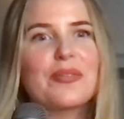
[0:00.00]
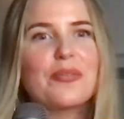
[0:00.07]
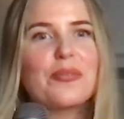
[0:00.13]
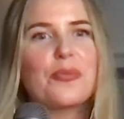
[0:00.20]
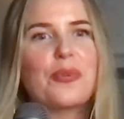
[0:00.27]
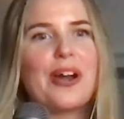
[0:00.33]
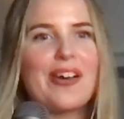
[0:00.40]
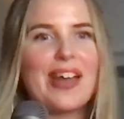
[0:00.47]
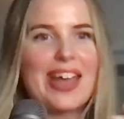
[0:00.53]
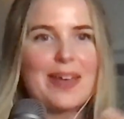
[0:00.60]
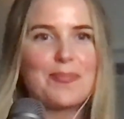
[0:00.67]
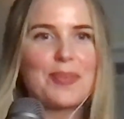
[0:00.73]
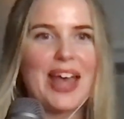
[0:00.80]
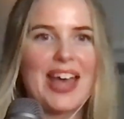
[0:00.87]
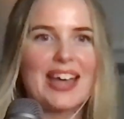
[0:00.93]
where I
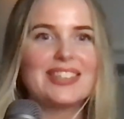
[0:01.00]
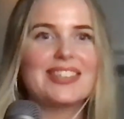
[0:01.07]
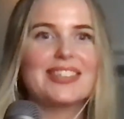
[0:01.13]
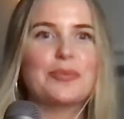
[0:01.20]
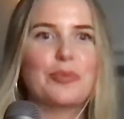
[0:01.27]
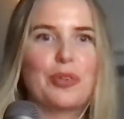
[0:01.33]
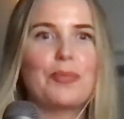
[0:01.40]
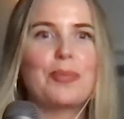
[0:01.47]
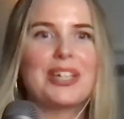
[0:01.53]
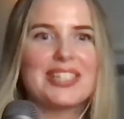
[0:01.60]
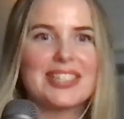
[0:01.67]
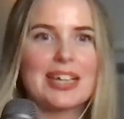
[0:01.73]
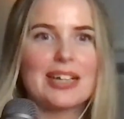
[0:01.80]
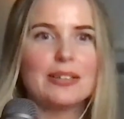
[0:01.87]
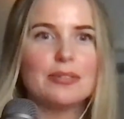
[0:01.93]
am at with
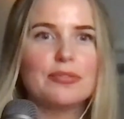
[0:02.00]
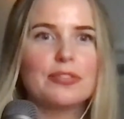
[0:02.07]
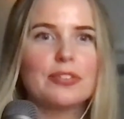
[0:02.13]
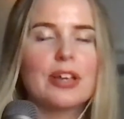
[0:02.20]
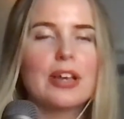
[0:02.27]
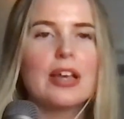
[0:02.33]
myself.